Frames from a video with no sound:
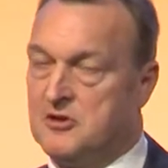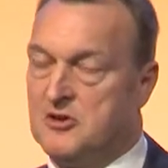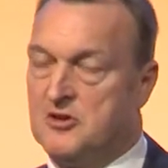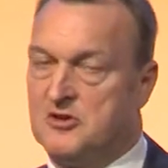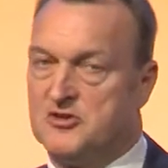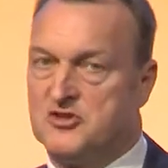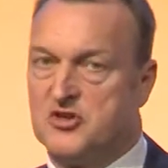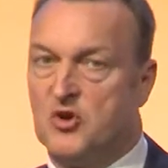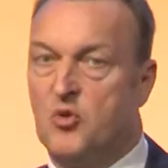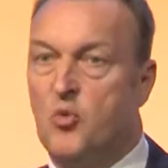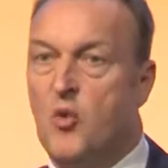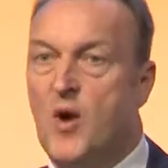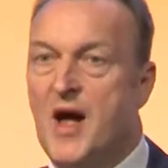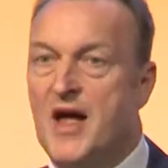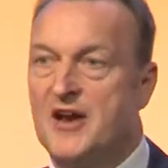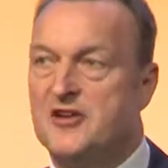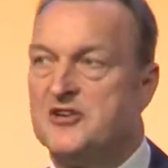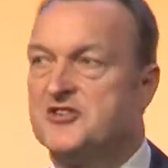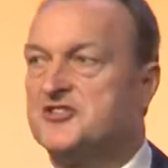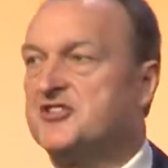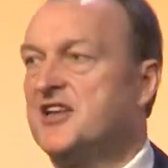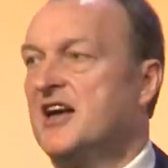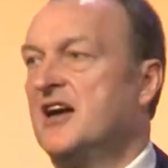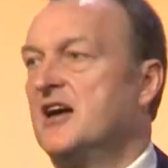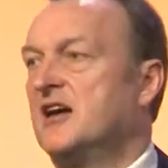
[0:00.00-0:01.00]
So what
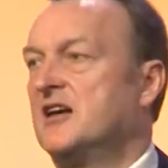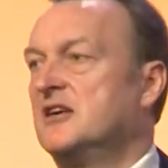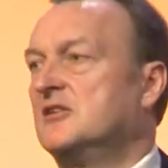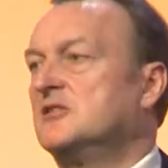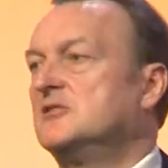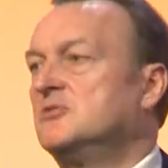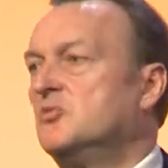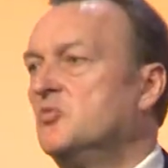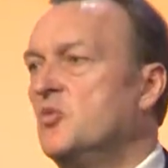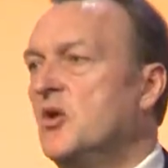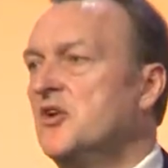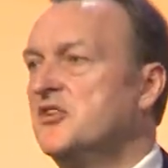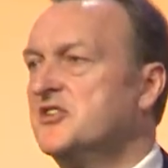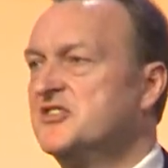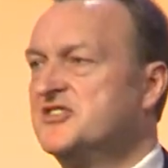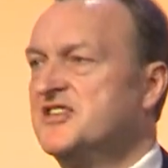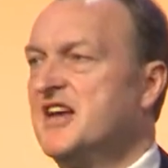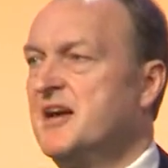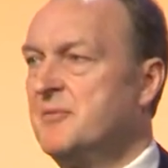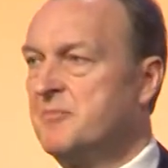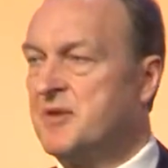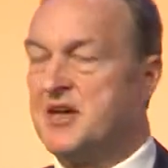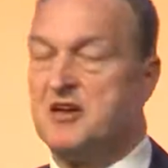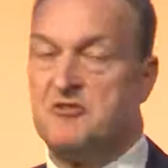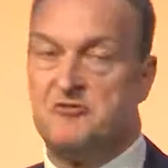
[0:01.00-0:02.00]
does
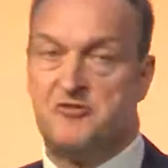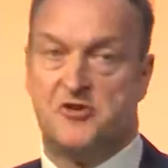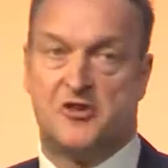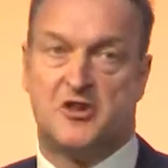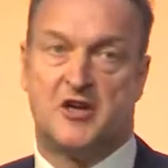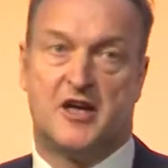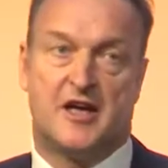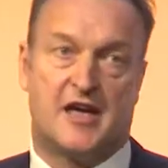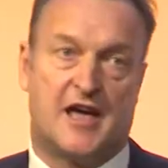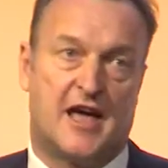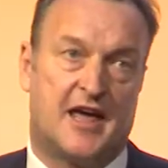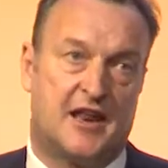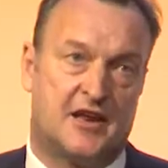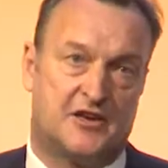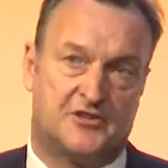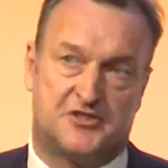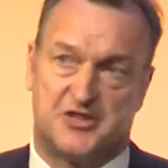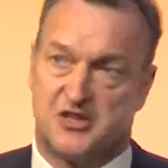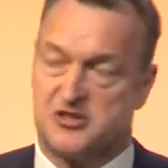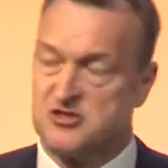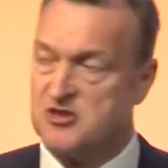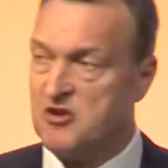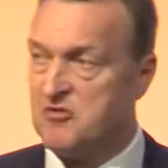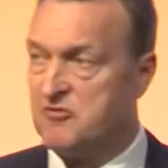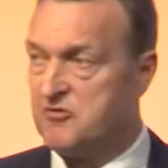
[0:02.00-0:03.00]
that mean for the
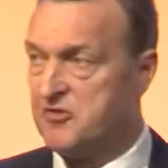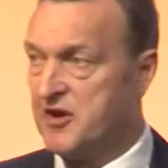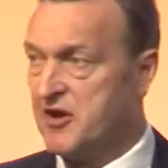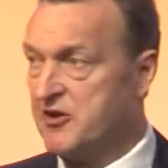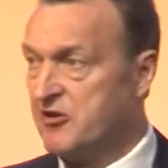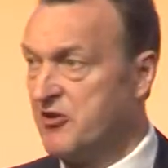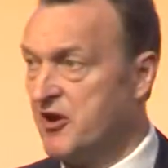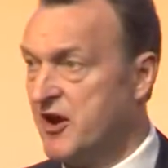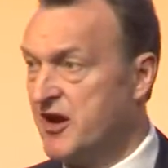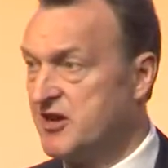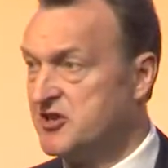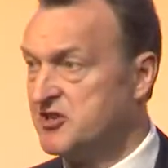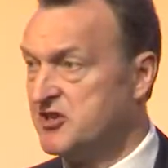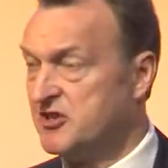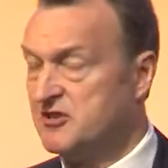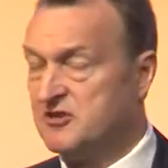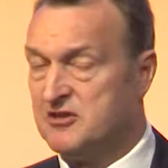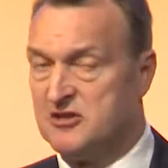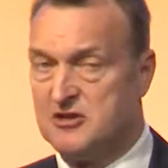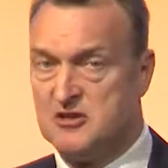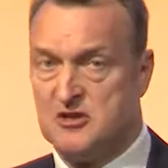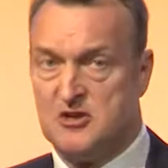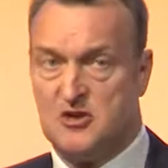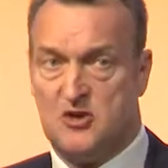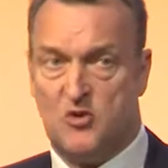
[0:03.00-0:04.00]
NHS Confederation?
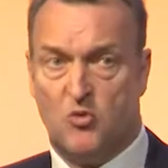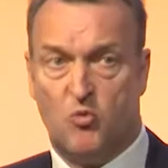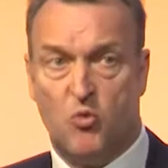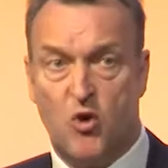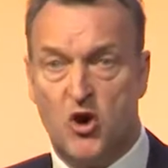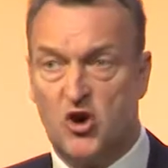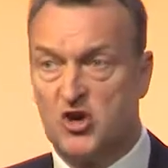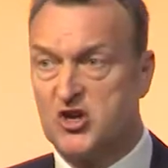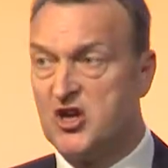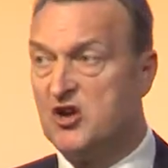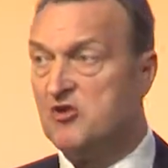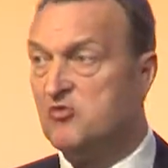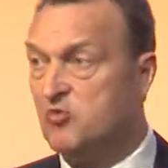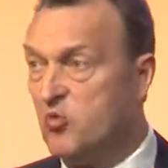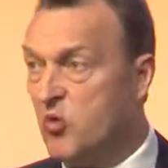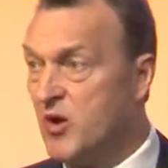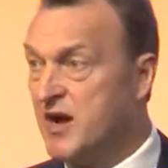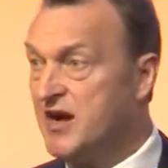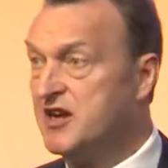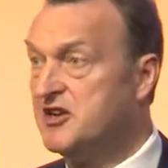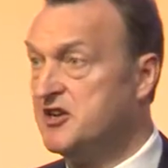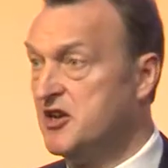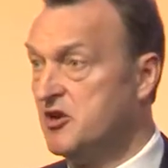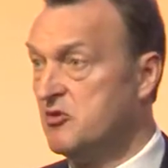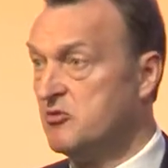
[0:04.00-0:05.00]
What can
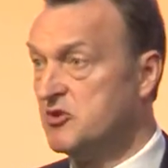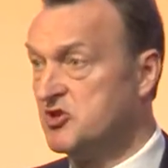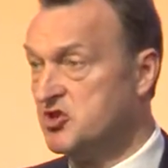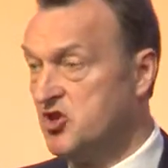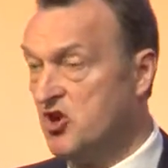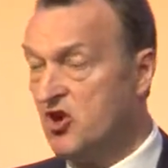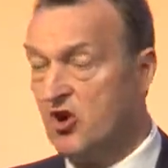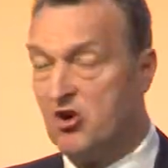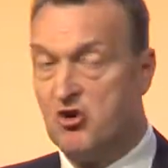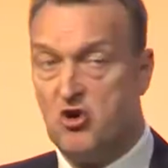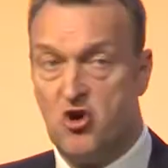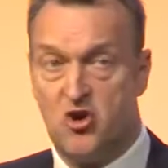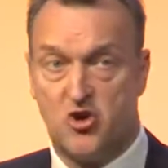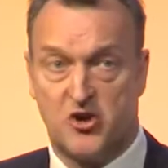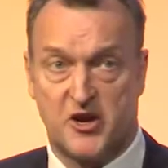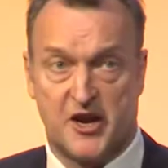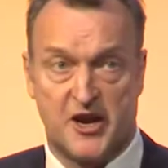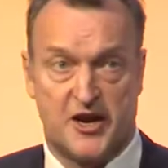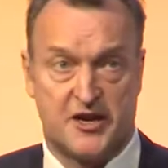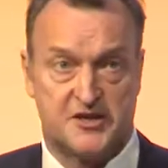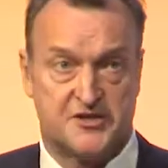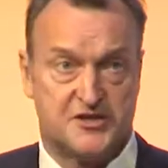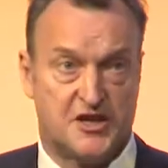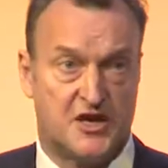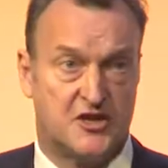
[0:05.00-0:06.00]
we do as your
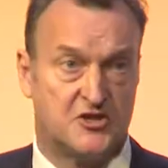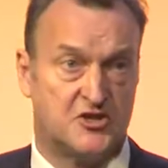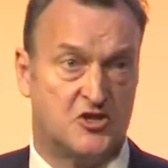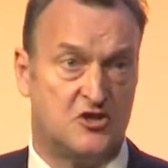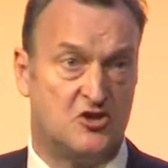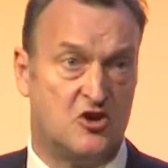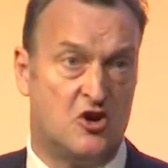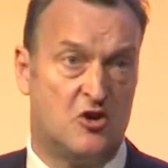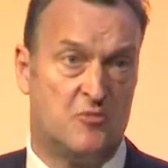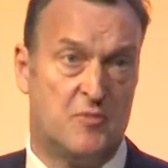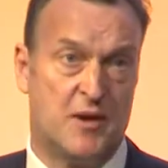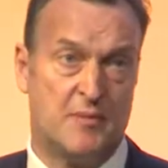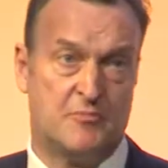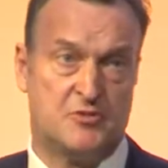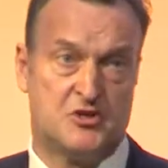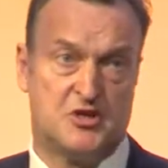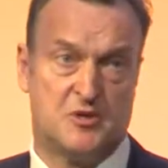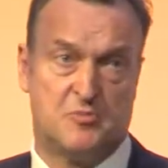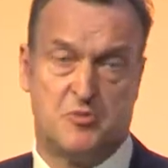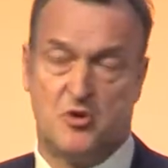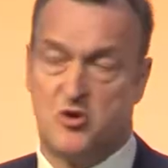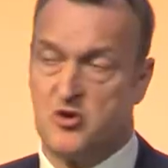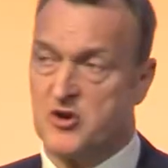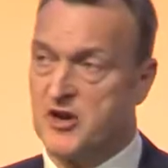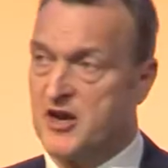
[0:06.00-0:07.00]
organisation, your
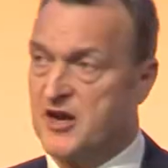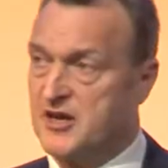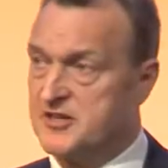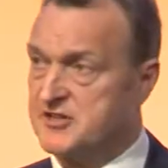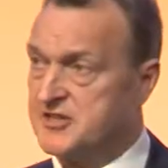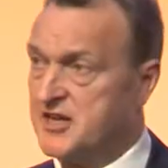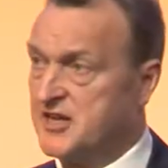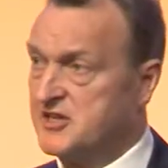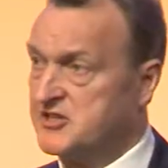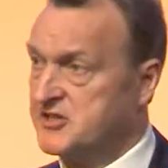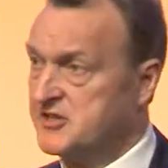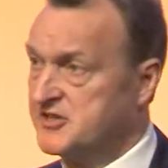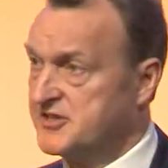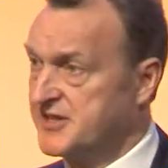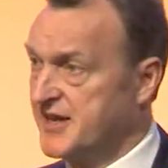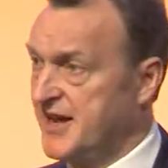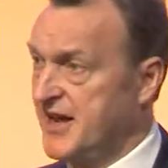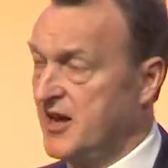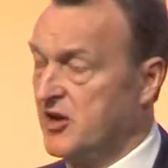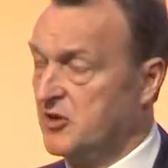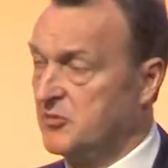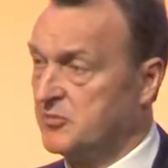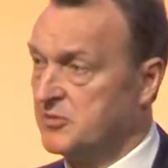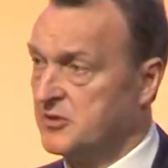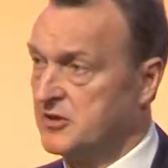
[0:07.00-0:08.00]
membership organisation, to
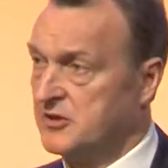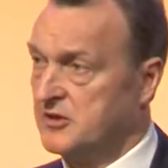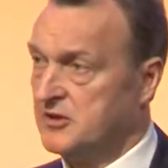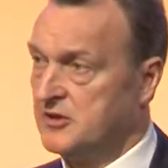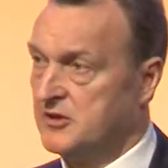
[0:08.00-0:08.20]
help?